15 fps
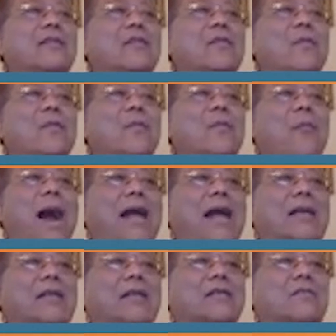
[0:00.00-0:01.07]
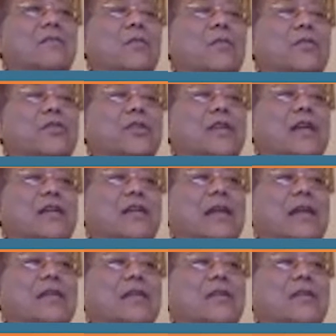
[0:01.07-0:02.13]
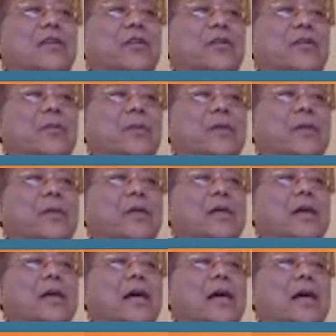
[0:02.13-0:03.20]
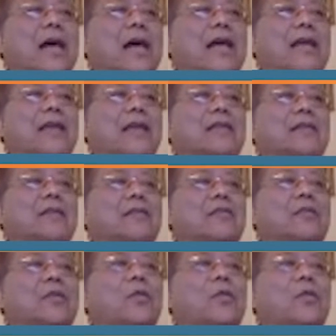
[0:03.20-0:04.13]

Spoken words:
a mice, which contains a tumor. And this